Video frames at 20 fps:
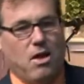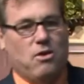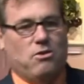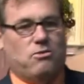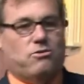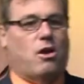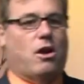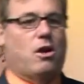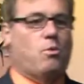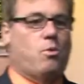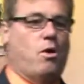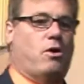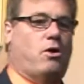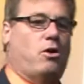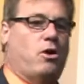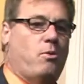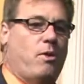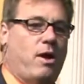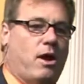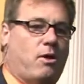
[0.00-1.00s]
Started working
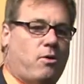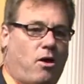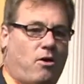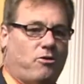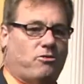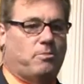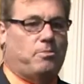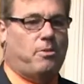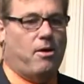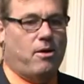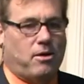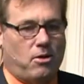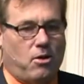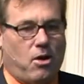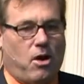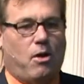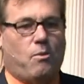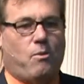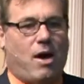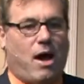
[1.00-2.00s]
her way across the parking
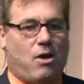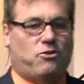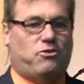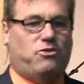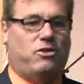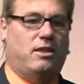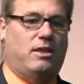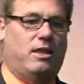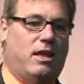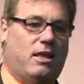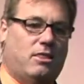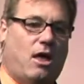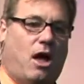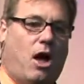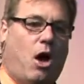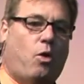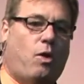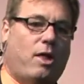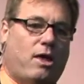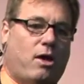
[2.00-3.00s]
lot, and while she did, the
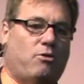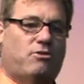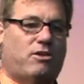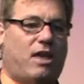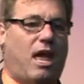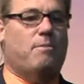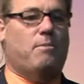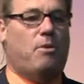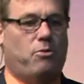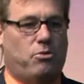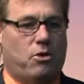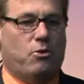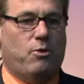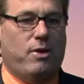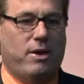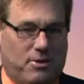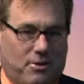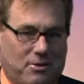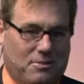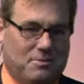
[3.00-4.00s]
Holy Ghost came on the
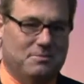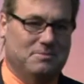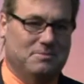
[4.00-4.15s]
greeter.